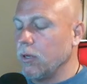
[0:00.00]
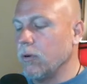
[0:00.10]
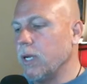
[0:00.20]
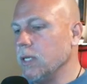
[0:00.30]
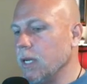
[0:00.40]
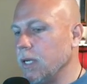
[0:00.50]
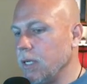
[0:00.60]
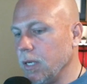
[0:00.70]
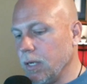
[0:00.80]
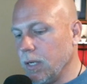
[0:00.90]
your
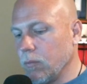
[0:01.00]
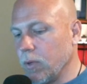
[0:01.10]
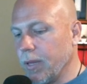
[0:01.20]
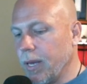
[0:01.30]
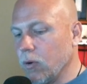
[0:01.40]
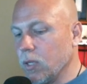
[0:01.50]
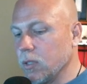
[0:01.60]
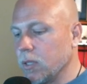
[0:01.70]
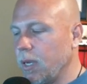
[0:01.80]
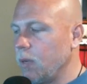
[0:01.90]
identity in it, without
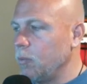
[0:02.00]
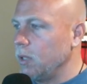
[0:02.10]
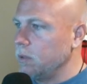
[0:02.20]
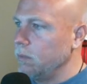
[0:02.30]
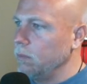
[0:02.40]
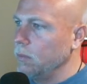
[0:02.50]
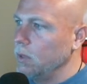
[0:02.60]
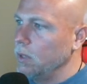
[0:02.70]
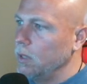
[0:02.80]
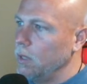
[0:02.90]
escapism,
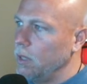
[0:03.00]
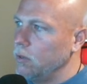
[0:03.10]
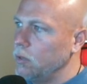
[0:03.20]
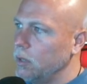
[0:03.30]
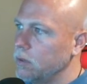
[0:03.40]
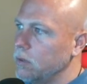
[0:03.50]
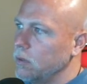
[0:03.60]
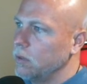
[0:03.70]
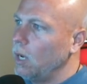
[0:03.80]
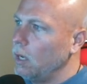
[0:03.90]
and just
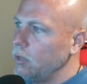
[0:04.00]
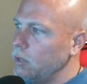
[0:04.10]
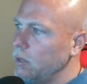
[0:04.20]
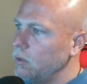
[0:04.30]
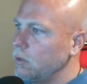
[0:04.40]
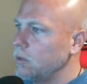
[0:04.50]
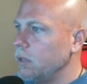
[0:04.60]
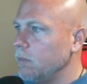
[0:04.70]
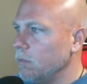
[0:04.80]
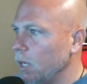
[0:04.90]

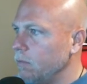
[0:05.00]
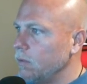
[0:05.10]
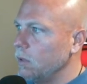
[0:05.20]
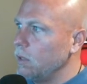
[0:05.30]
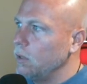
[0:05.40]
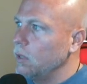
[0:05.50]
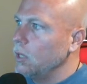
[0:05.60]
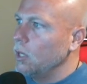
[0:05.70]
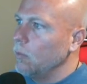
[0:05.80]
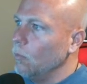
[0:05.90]
conscientiously, mindfully
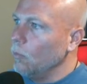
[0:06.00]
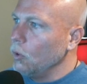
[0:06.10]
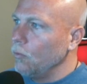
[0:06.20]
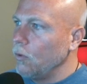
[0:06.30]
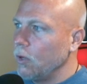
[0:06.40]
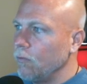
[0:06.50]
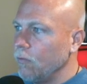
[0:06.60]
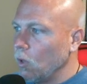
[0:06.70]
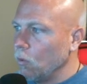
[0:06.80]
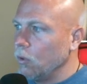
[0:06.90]
moving
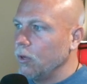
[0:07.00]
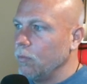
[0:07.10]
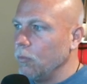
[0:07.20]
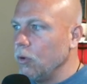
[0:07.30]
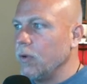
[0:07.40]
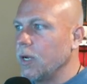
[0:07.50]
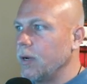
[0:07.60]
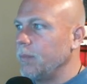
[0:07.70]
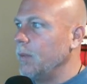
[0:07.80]
forward, moving up the